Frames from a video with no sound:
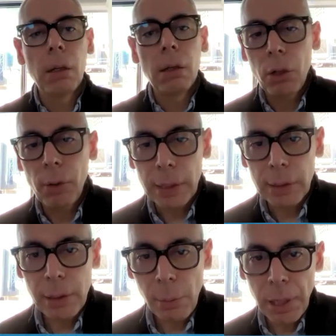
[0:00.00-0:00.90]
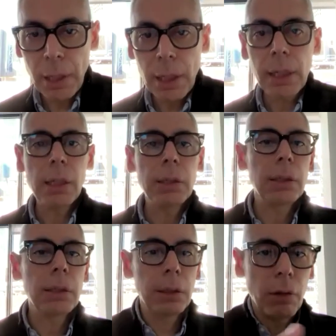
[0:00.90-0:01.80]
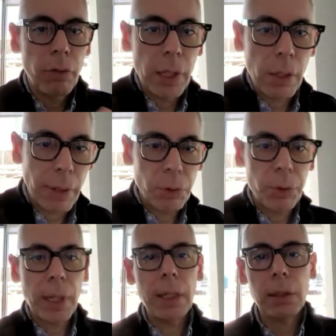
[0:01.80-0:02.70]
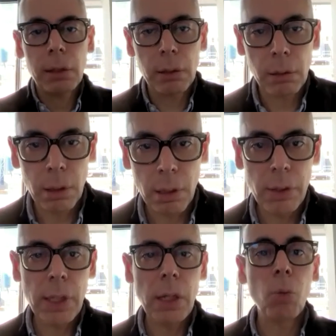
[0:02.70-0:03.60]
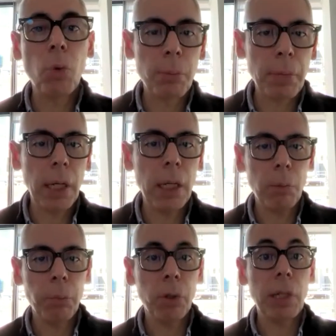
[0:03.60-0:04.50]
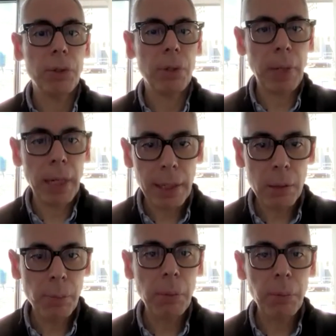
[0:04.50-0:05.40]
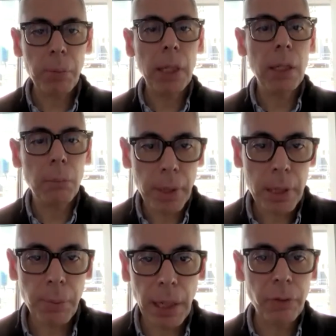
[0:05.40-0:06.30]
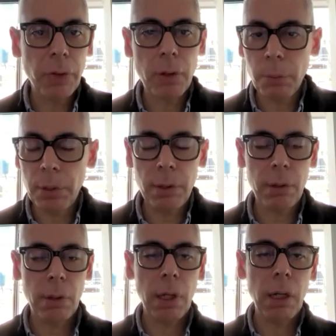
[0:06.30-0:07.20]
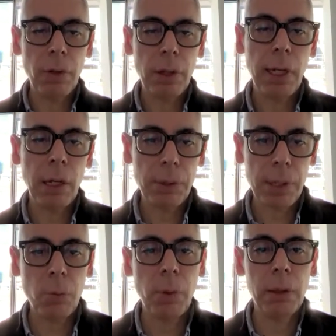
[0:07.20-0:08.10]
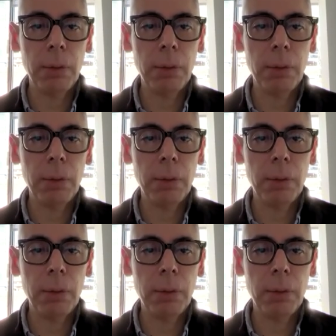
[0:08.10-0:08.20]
look at similar artists, figure out trends, see where my potential markets might be, best platforms, everything else as well.